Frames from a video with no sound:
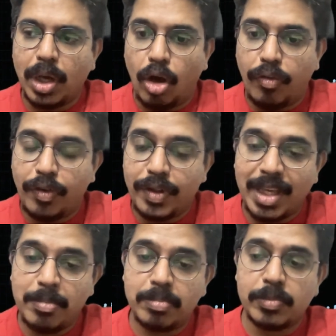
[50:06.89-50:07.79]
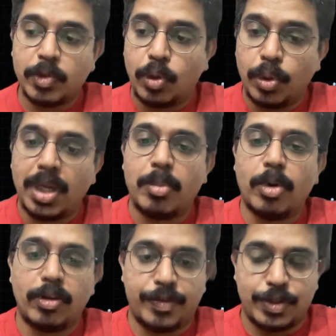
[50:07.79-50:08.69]
offer them good
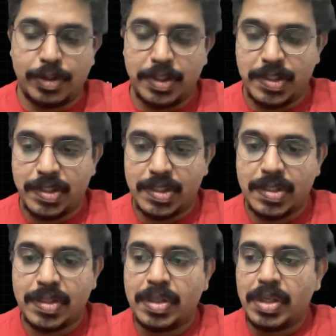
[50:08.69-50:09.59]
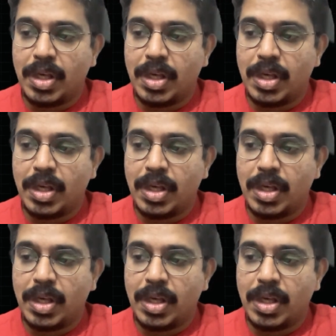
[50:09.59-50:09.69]
amount of choices,